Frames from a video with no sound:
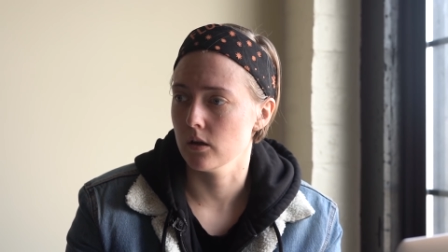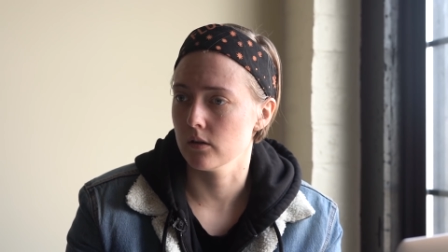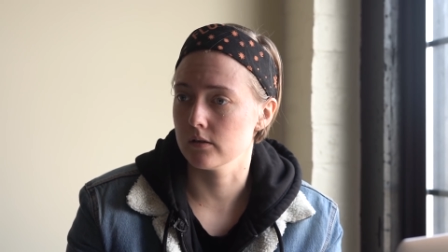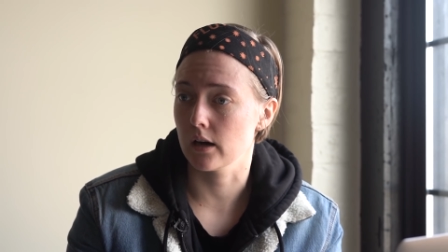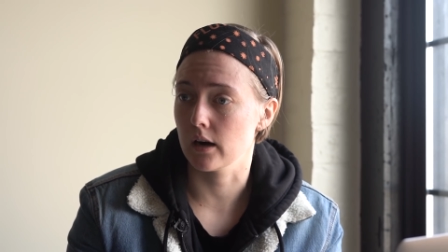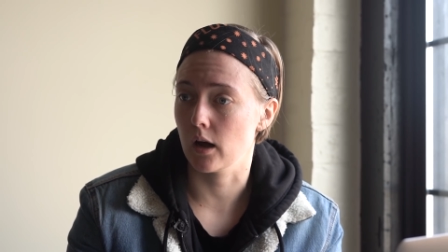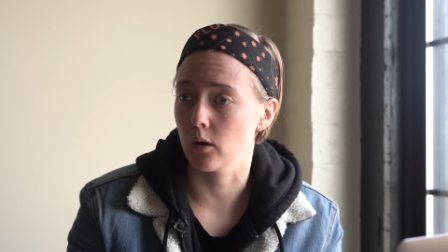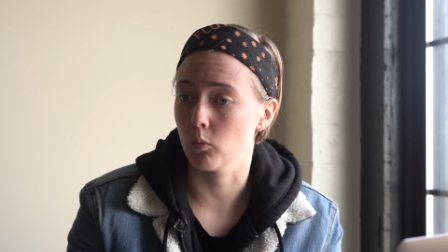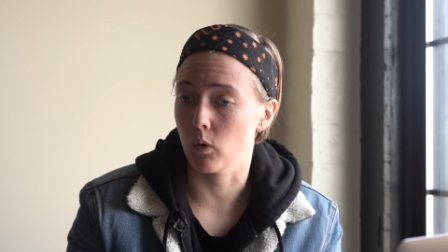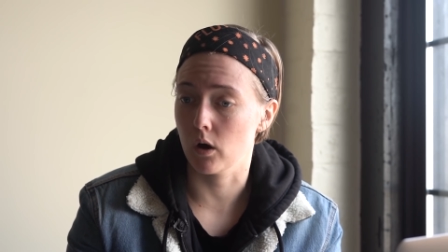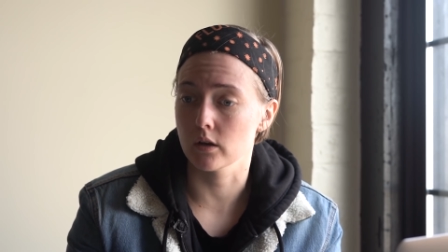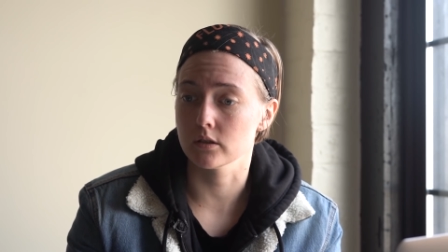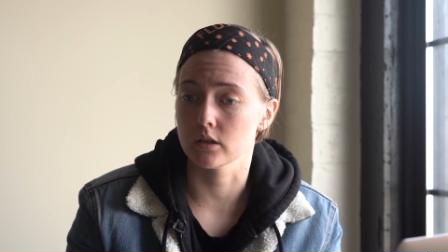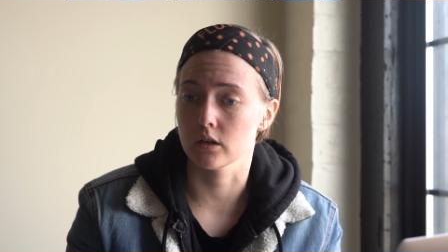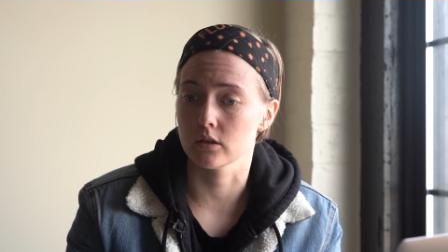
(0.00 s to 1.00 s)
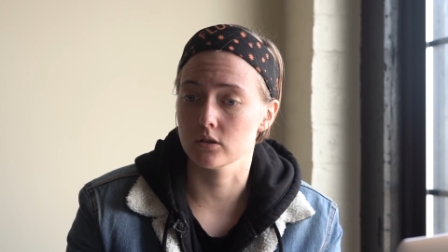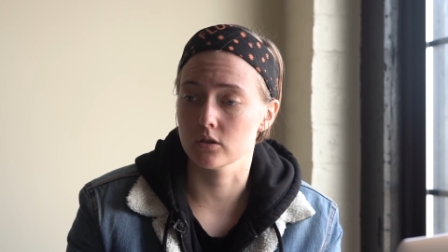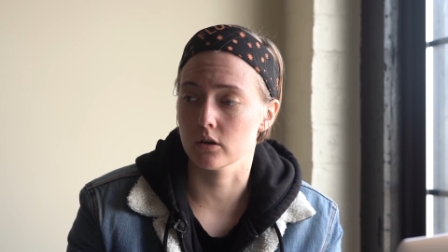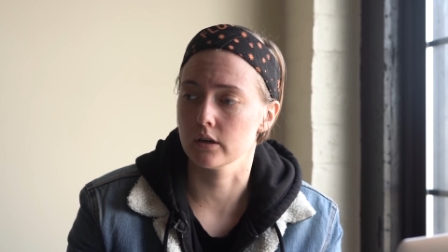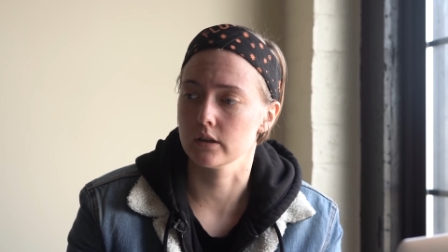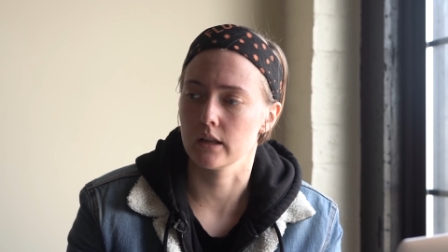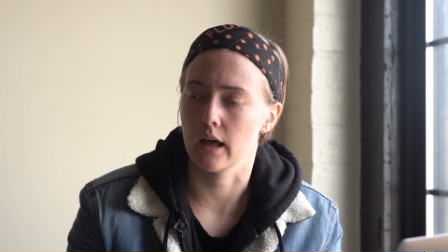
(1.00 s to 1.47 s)
that I wanted
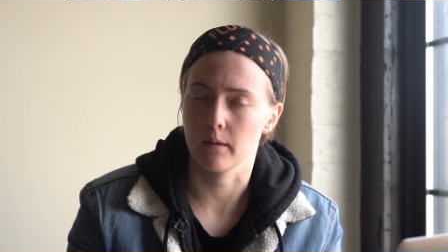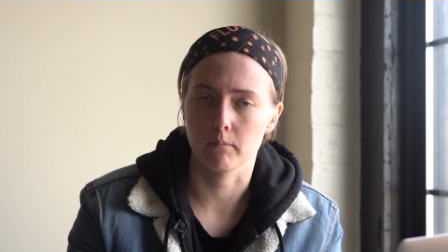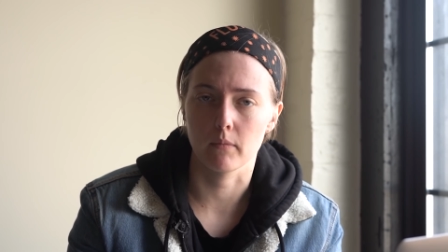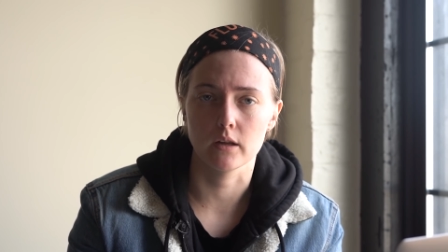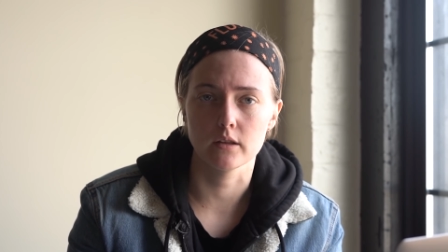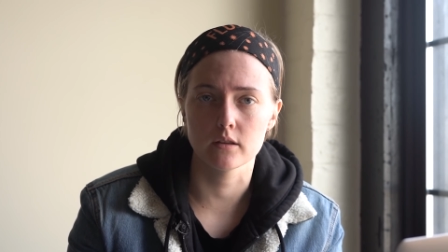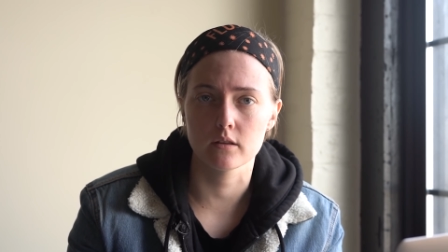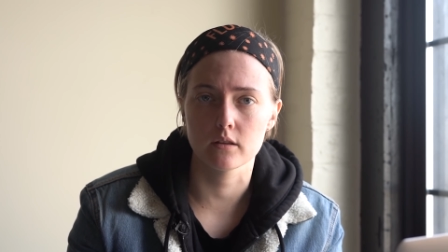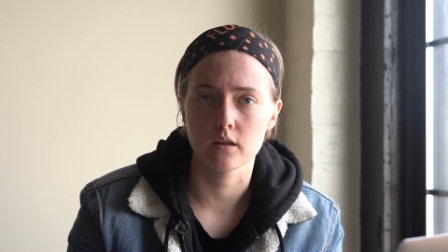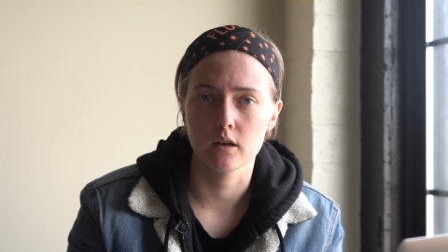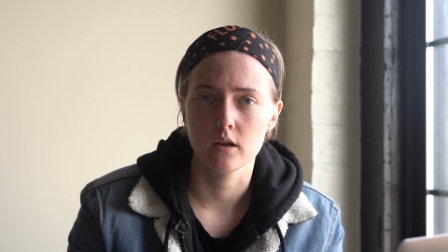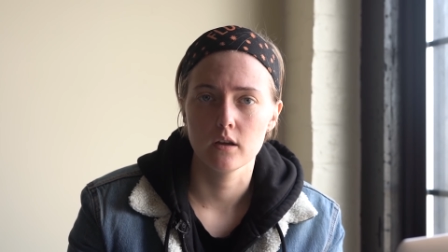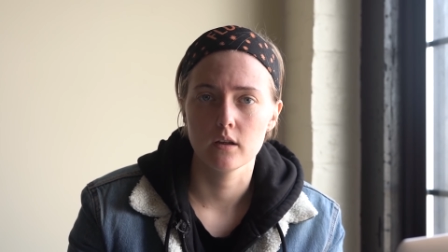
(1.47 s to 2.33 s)
during that month